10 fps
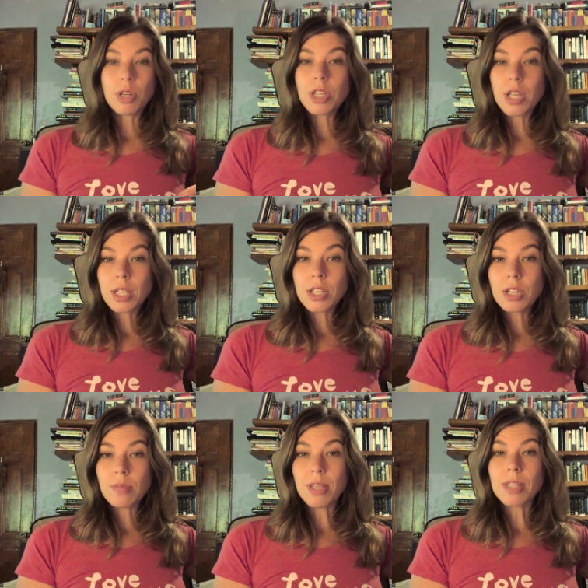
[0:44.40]
we're
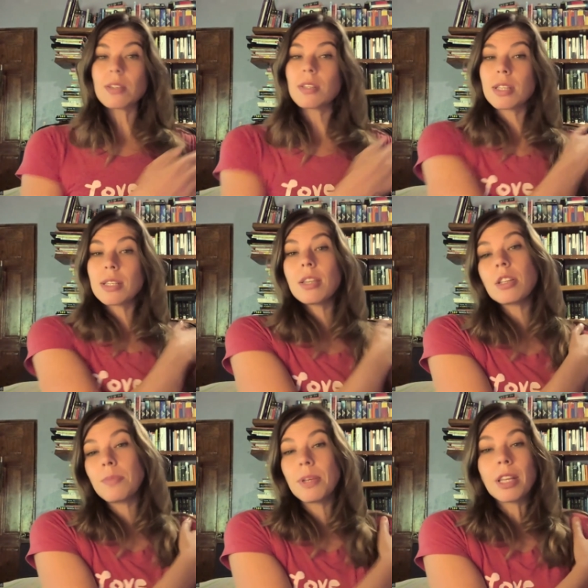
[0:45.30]
challenging a muscle. So, let's say
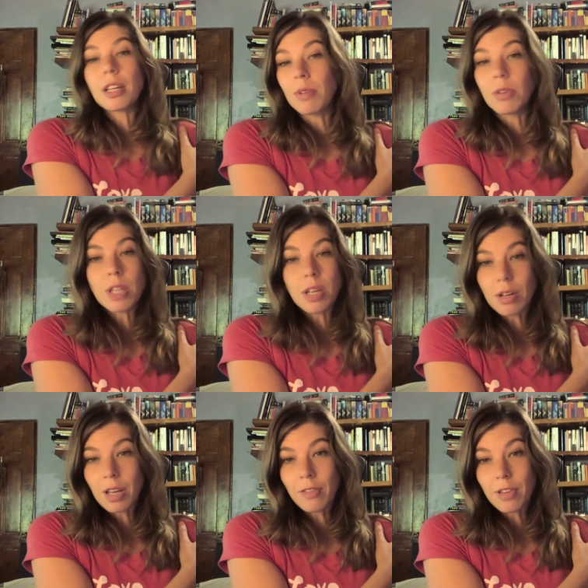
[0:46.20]
there's been like a rotator
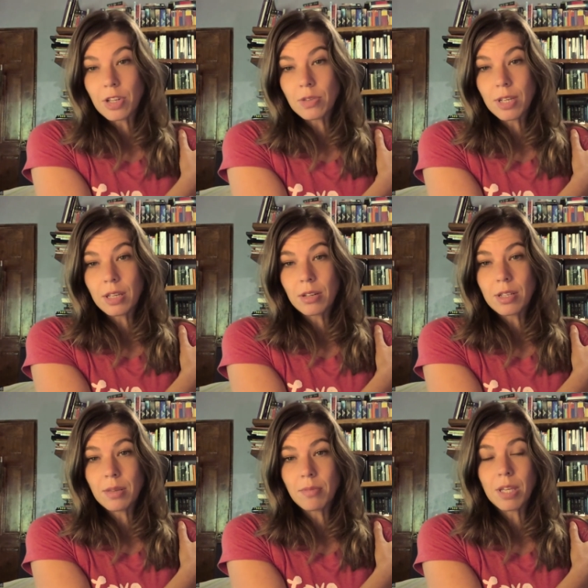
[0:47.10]
cuff injury
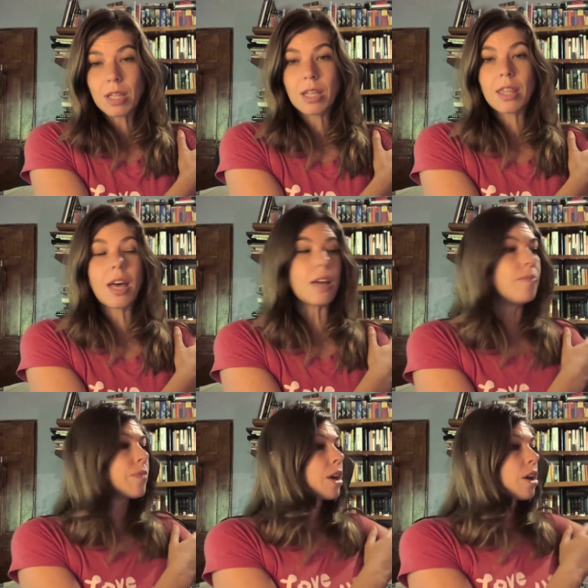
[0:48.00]
or something like
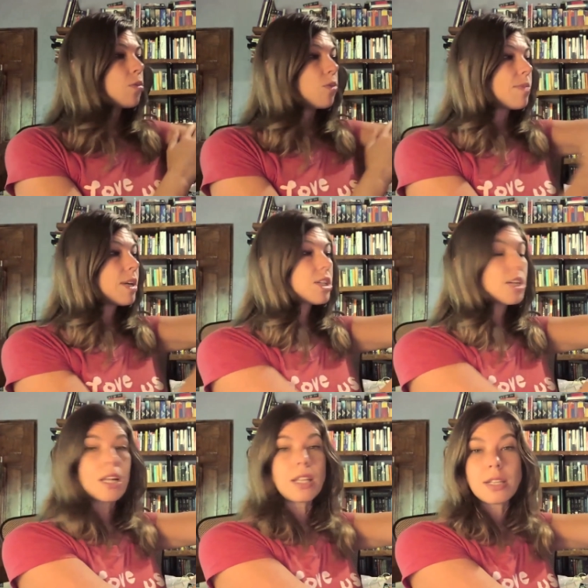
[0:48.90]
that. We might
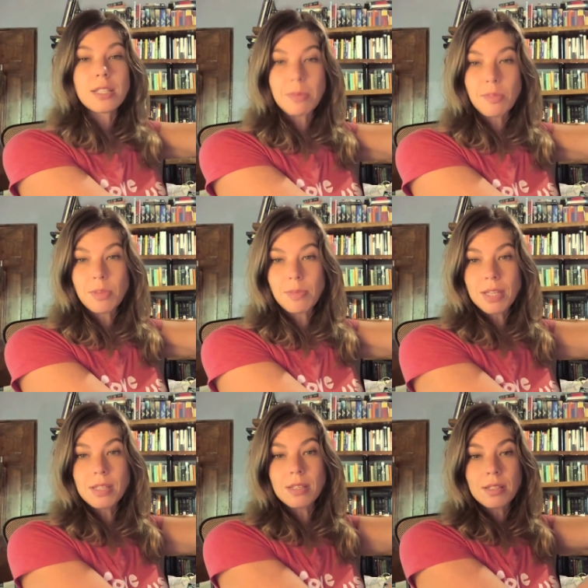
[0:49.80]
challenge some of the
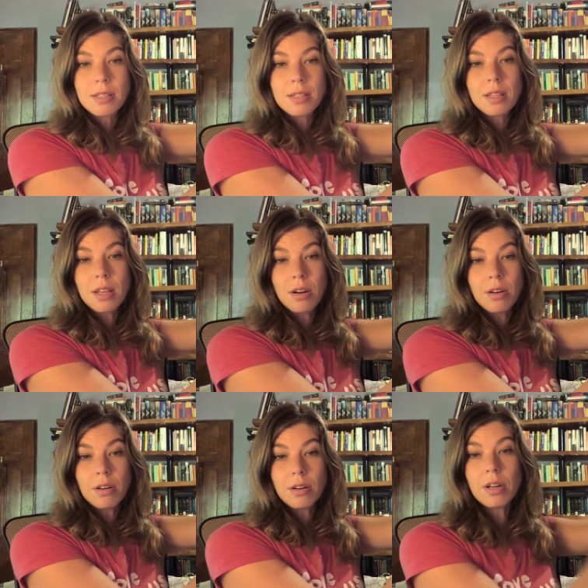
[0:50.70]
muscles that
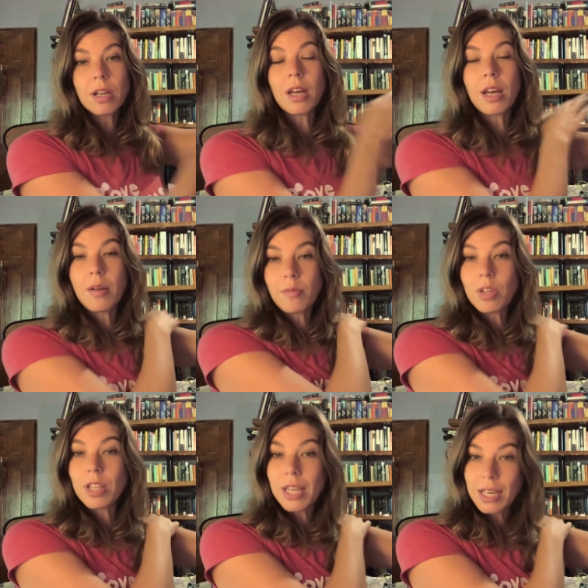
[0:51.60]
are um,
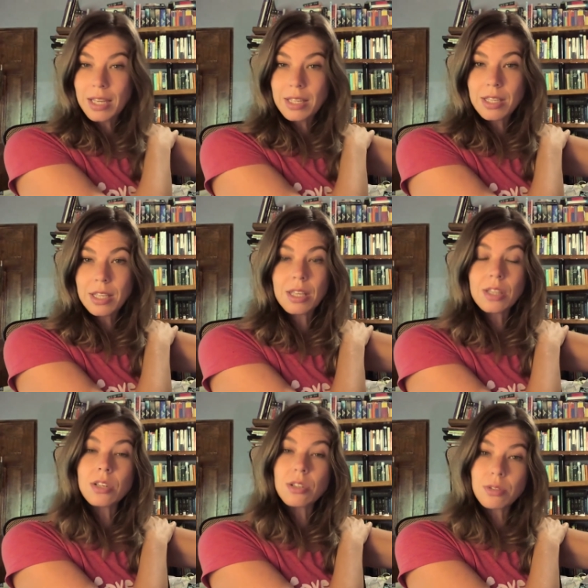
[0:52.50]
related to
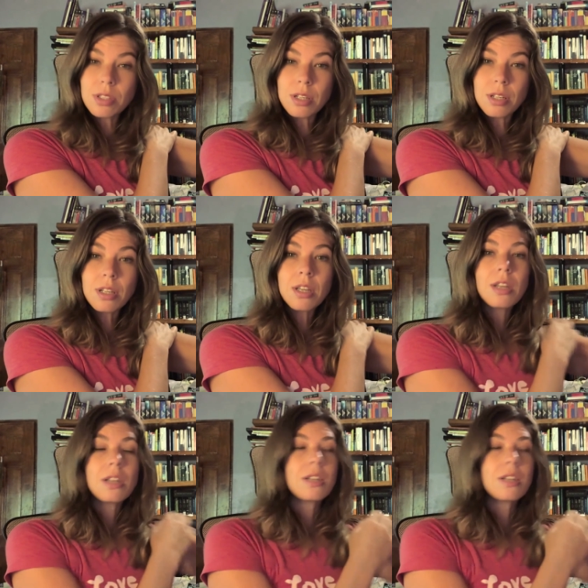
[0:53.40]
this shoulder